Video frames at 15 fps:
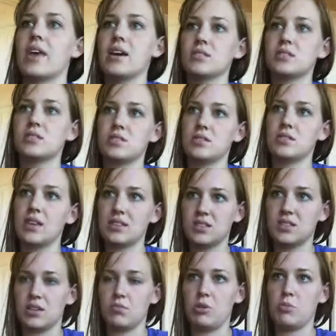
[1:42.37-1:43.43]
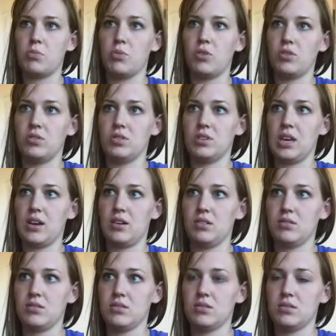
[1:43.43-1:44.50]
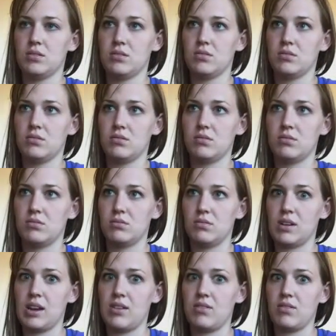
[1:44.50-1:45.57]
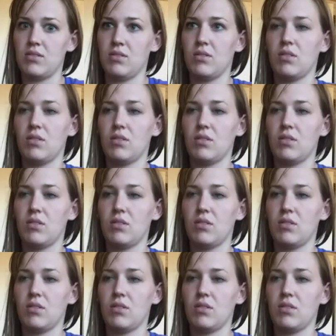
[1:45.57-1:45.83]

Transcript: that's going to be both tails, right?